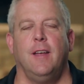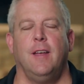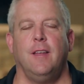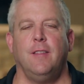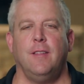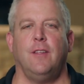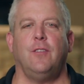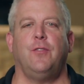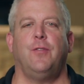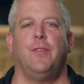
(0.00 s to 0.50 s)

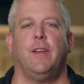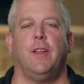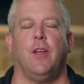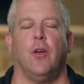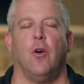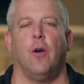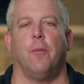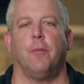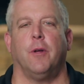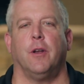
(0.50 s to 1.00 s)
In this
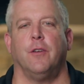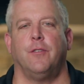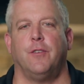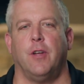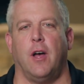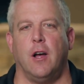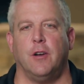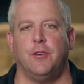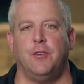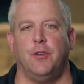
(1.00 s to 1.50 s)
video, I'm going to
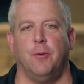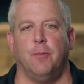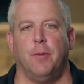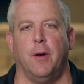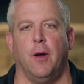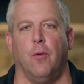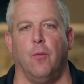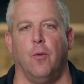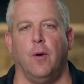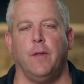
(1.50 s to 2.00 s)
talk to you
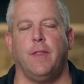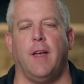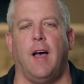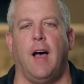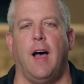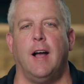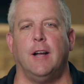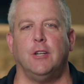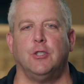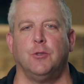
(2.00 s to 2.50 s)
about what the
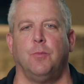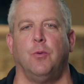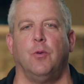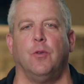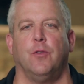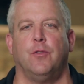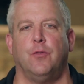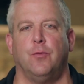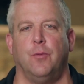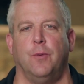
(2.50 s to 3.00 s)

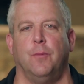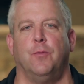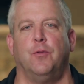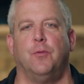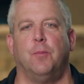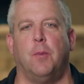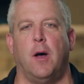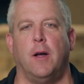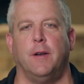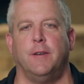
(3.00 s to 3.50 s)
Hydropool Swim
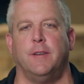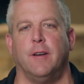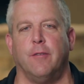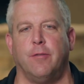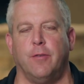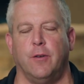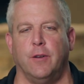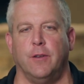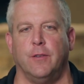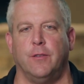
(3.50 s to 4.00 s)
Spa
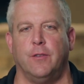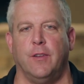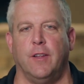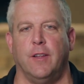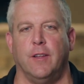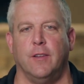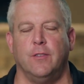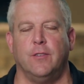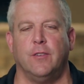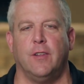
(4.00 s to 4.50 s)
difference
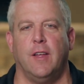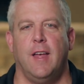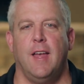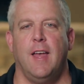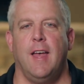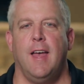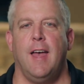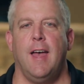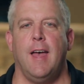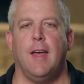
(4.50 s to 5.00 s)
is
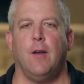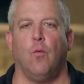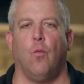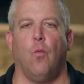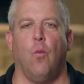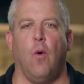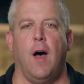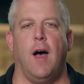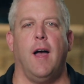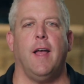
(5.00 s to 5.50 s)
and
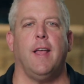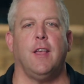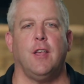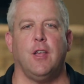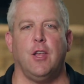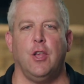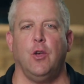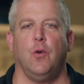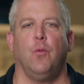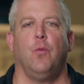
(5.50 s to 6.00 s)
why
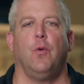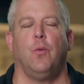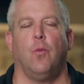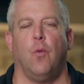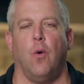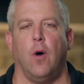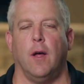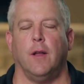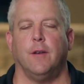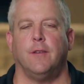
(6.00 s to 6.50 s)
you would
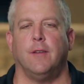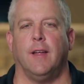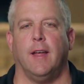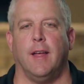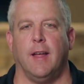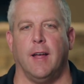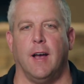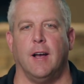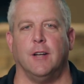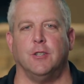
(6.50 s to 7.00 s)
want
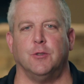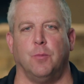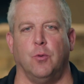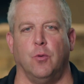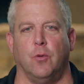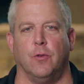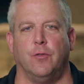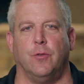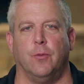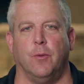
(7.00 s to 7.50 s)
a
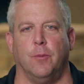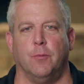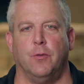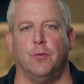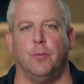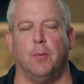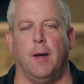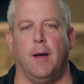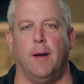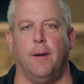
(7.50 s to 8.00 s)
Hydropool Swim
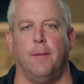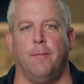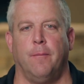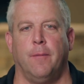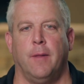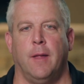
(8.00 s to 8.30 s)
Spa.